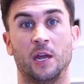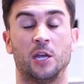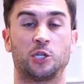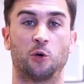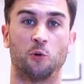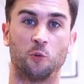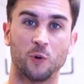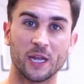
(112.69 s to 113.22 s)

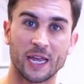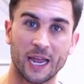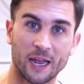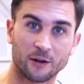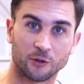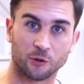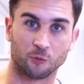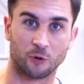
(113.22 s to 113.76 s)
So when we
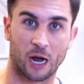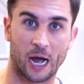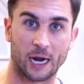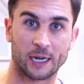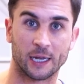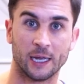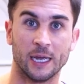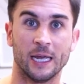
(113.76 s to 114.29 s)
handle the rock,
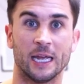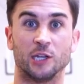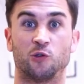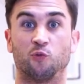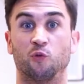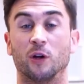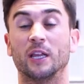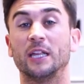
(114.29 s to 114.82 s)
it's
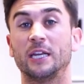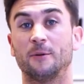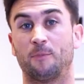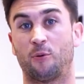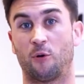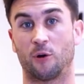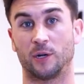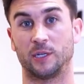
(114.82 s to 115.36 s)
really
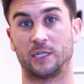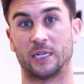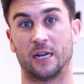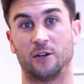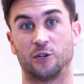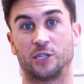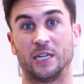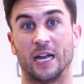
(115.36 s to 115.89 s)
important to
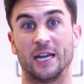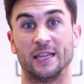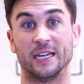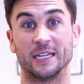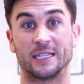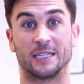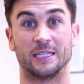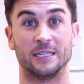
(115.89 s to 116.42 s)
understand that
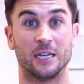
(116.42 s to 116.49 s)
it